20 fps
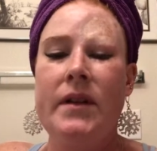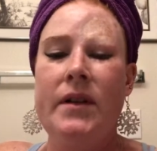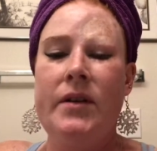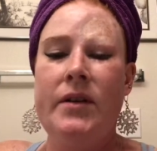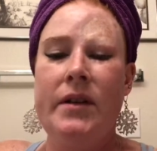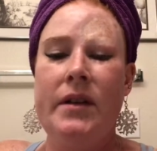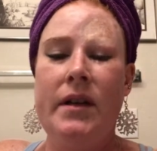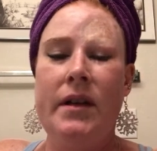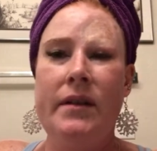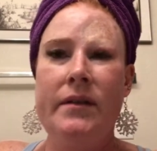
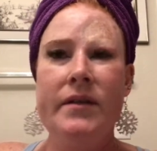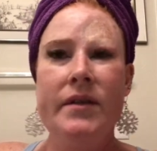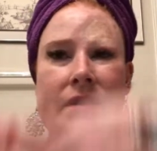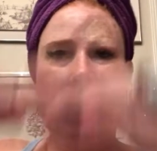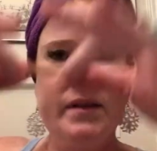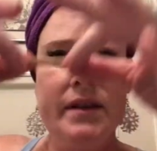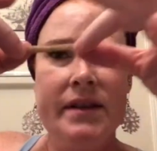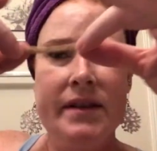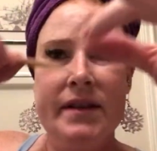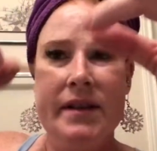good love. So
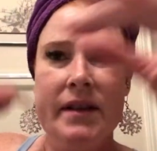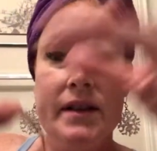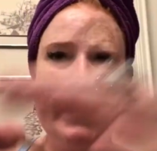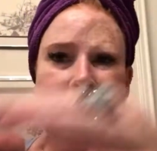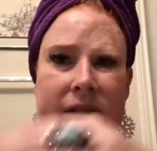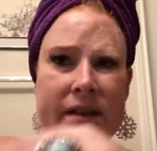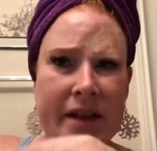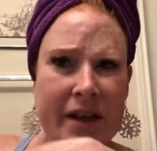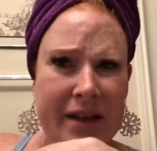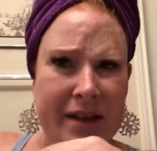
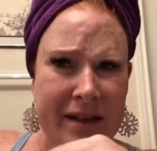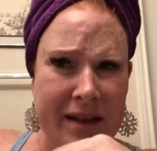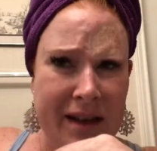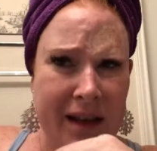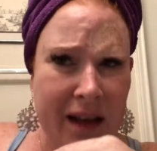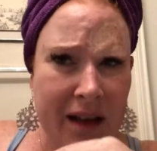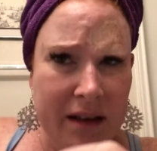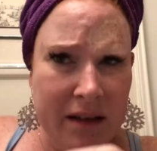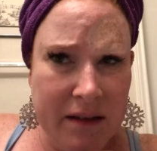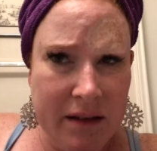let's check the
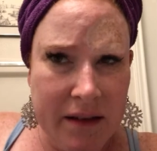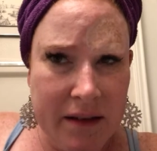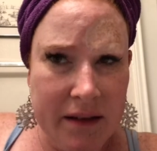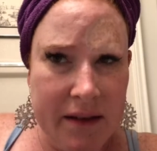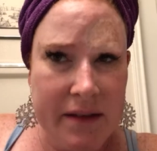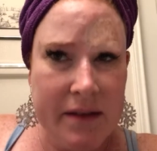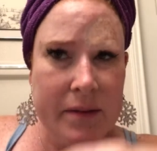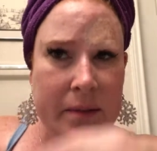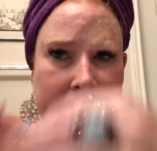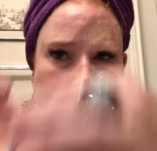color on
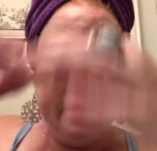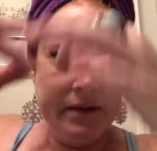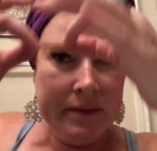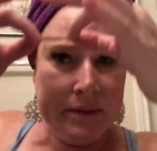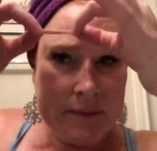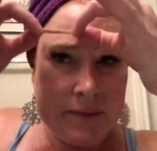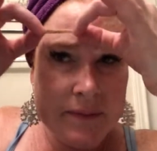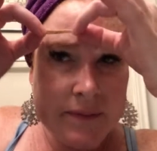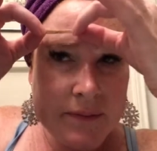this one.